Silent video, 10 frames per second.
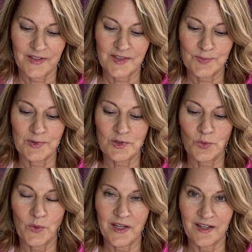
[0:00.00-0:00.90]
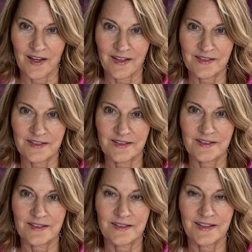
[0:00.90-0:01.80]
It's between
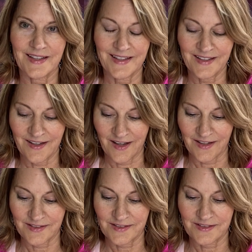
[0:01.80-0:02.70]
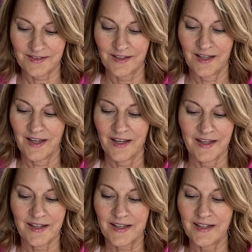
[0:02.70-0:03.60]
us, in us.
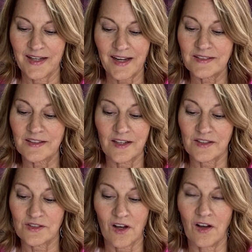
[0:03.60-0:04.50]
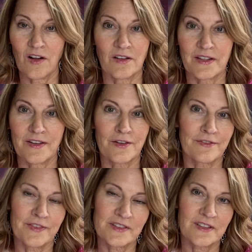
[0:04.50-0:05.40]
It connected us all, either
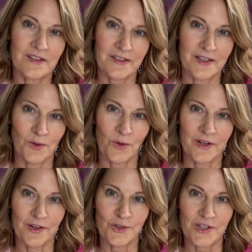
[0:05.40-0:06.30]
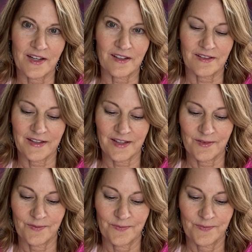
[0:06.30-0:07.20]
physically or energetically.